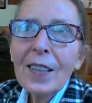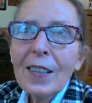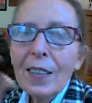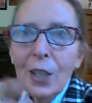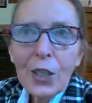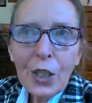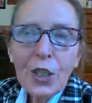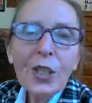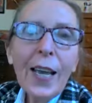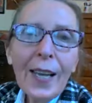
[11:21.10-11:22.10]

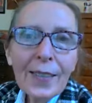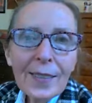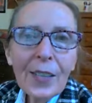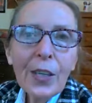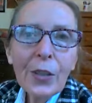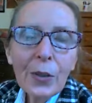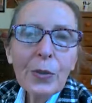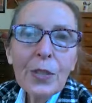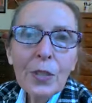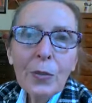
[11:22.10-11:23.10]
condition, as Sarno
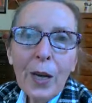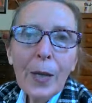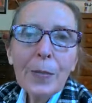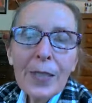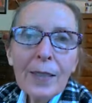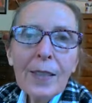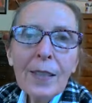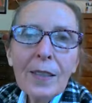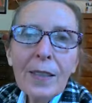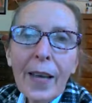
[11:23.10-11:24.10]
describes it,
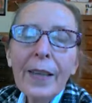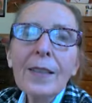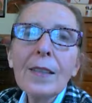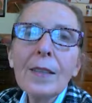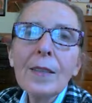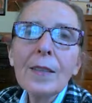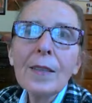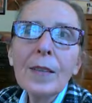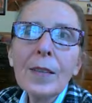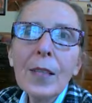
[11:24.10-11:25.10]
that
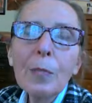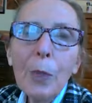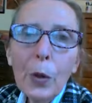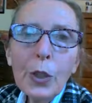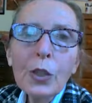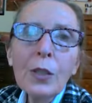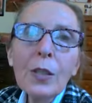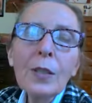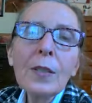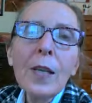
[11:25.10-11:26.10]

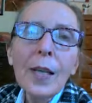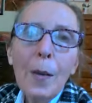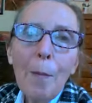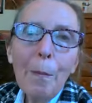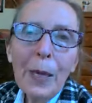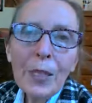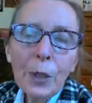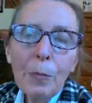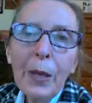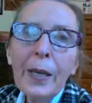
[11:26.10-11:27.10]
emotional, mental
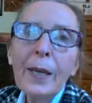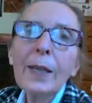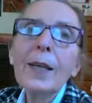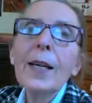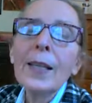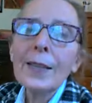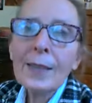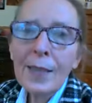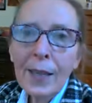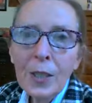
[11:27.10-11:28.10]
pain is
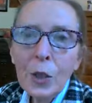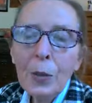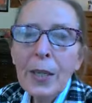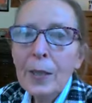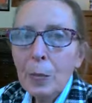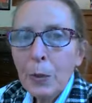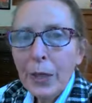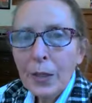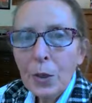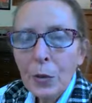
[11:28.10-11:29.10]
tucked away and the
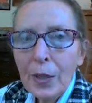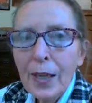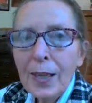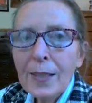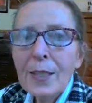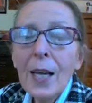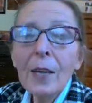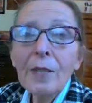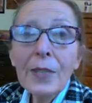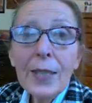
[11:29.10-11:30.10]
brain creates
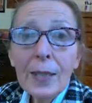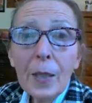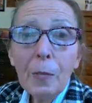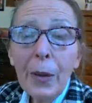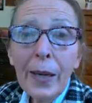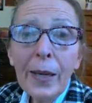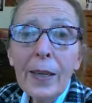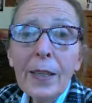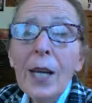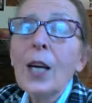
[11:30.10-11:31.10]
physical
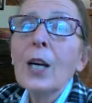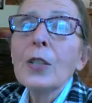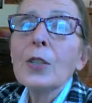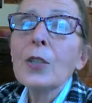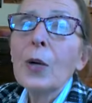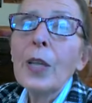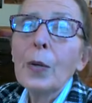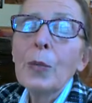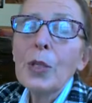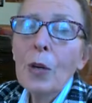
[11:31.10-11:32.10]
pain so that
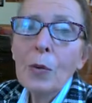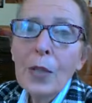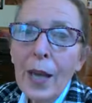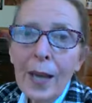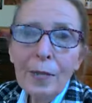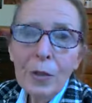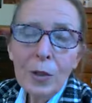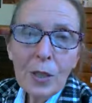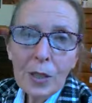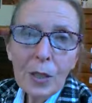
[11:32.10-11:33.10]
we don't have to
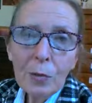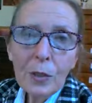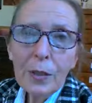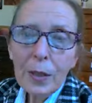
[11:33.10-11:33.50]
deal with the